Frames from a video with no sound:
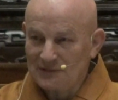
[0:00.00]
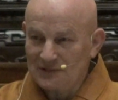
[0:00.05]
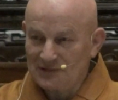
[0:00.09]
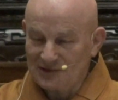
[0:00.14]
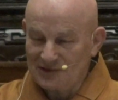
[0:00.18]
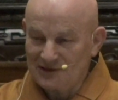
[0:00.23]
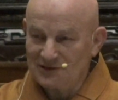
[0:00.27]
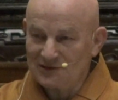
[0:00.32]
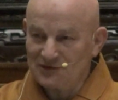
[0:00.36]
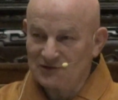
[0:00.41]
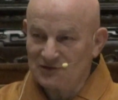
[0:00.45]

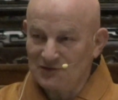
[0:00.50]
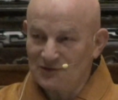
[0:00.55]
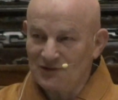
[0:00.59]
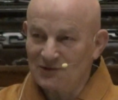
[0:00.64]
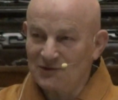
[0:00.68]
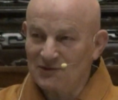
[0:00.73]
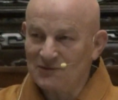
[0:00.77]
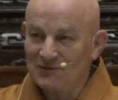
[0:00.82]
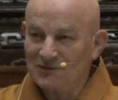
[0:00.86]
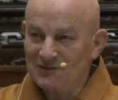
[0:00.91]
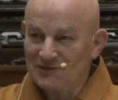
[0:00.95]
There is
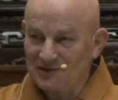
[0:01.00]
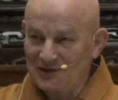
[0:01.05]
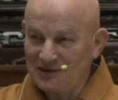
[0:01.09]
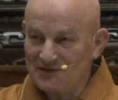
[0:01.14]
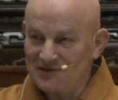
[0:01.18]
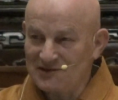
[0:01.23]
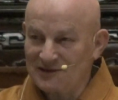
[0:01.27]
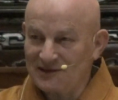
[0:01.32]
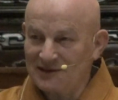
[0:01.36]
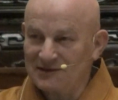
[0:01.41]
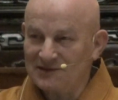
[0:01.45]
no
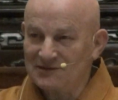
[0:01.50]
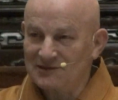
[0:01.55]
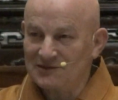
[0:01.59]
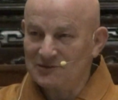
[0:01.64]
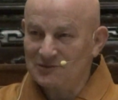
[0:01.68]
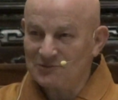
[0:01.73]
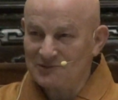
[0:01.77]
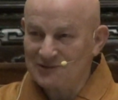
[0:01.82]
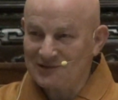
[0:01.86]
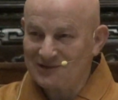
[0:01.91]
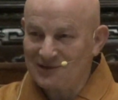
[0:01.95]

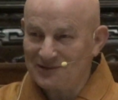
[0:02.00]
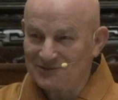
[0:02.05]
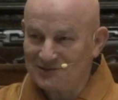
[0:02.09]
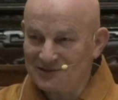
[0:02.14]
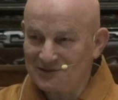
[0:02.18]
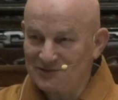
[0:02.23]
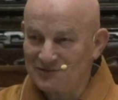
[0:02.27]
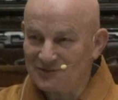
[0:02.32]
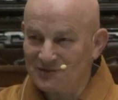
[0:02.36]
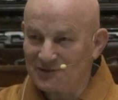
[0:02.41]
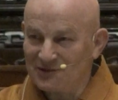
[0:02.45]
sensation without
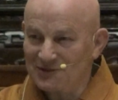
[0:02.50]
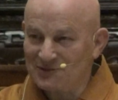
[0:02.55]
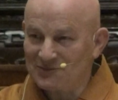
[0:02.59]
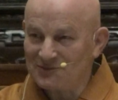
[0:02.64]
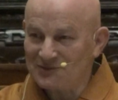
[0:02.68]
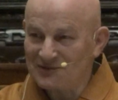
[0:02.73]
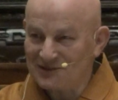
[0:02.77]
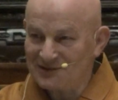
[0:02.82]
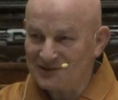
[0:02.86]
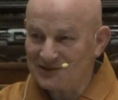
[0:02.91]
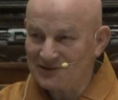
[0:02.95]
the
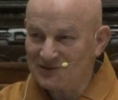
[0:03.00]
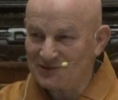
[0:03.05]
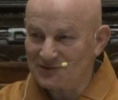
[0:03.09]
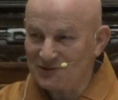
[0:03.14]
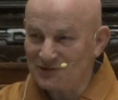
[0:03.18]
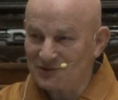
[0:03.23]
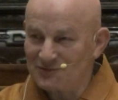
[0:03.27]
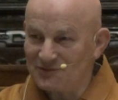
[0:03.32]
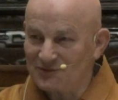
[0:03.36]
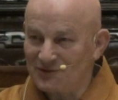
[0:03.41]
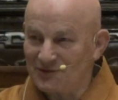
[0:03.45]
form. There is
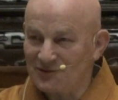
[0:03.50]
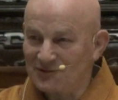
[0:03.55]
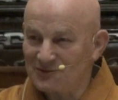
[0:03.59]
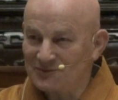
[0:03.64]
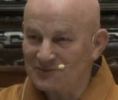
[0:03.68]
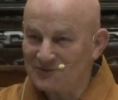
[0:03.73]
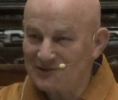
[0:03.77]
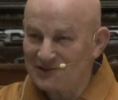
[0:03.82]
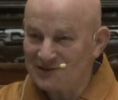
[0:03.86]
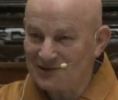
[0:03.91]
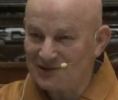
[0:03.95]
no
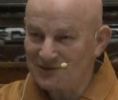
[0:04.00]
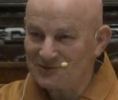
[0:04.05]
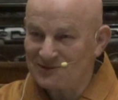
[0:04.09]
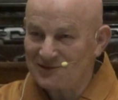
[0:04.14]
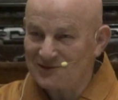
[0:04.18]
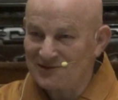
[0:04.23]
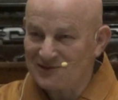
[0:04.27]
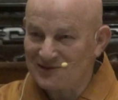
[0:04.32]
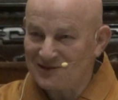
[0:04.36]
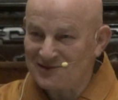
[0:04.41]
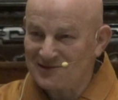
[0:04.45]
form without
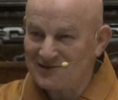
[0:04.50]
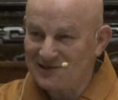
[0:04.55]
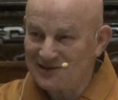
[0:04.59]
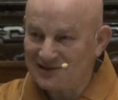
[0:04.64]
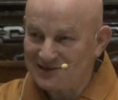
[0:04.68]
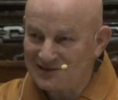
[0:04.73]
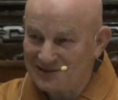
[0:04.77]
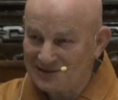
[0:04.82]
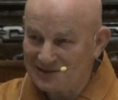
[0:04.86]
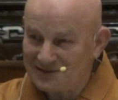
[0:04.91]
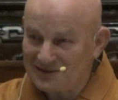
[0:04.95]
the
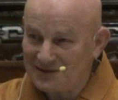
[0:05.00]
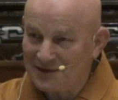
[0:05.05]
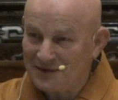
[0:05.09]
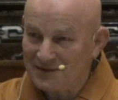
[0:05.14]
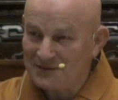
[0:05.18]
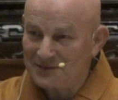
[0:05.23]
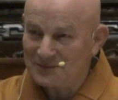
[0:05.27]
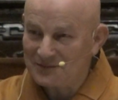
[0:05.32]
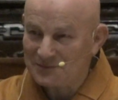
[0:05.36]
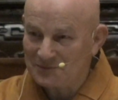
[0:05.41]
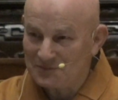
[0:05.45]
sensation.
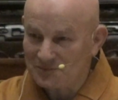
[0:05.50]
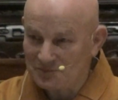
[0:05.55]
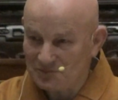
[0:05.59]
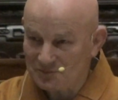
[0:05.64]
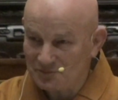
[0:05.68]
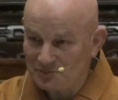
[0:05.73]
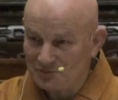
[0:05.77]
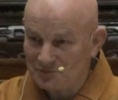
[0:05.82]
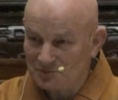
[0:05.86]
Hmm?